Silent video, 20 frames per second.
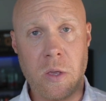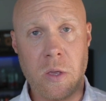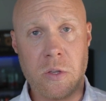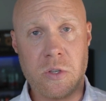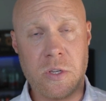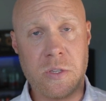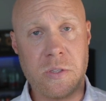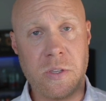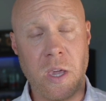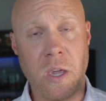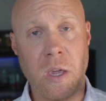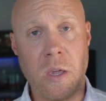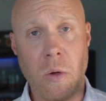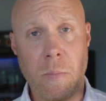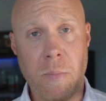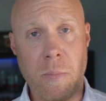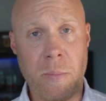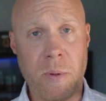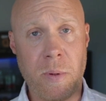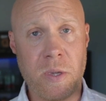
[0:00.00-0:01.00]
Just like
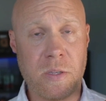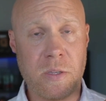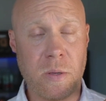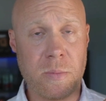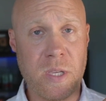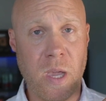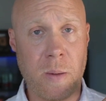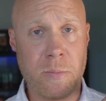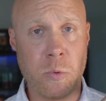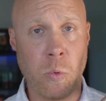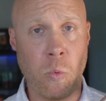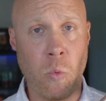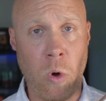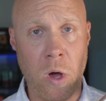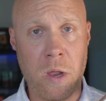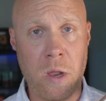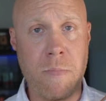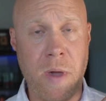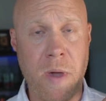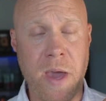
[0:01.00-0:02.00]
maybe sometimes
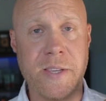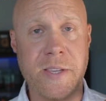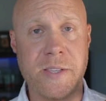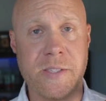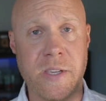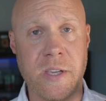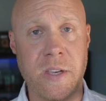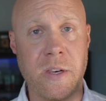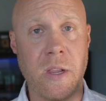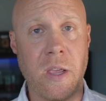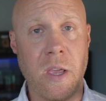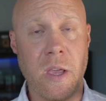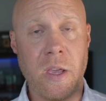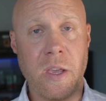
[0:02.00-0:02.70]
one medicine